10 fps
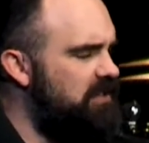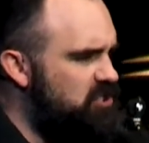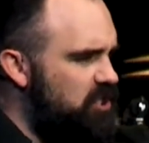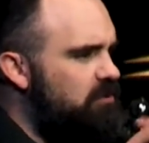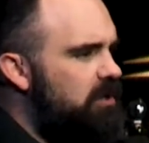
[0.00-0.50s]
do
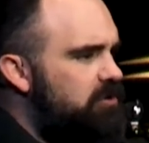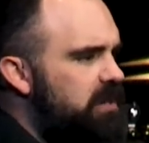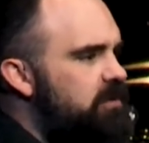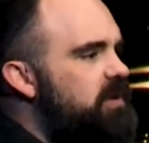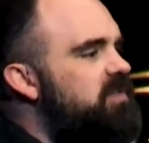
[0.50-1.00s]
you
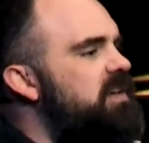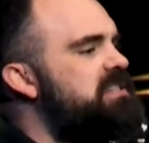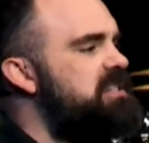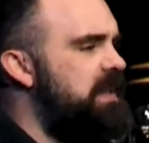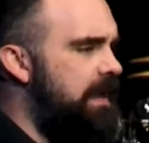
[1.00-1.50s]
agree with this
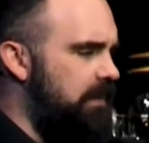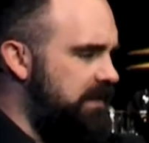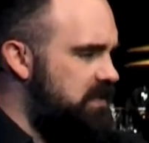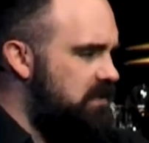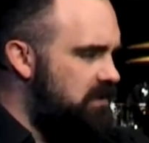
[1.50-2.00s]

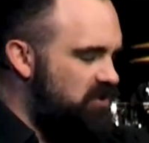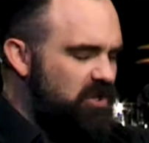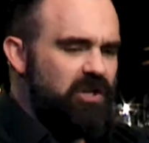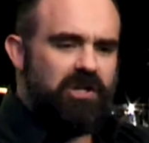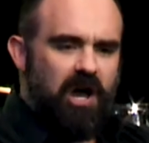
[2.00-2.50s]
statement?
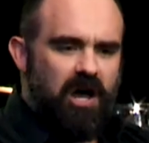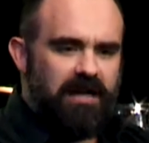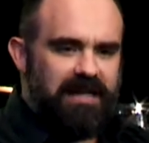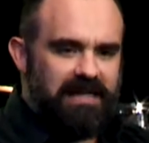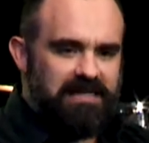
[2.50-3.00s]

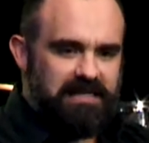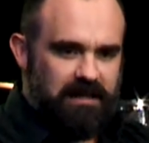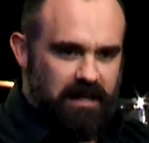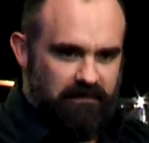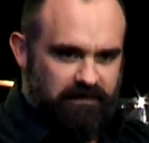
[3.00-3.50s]
God is
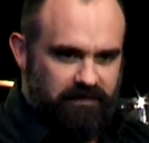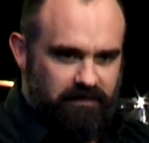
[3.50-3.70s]
love.